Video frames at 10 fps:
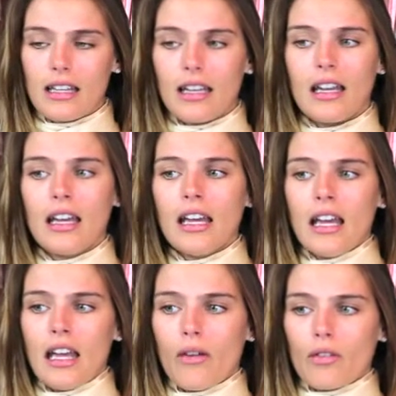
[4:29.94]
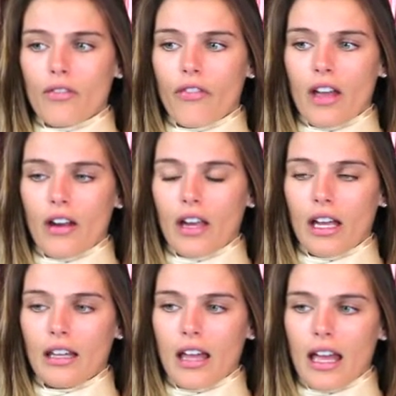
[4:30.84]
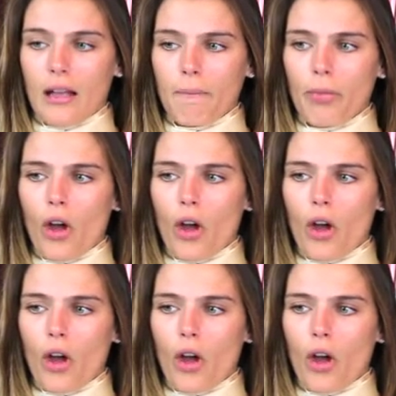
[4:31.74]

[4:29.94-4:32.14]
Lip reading: and it was very, like,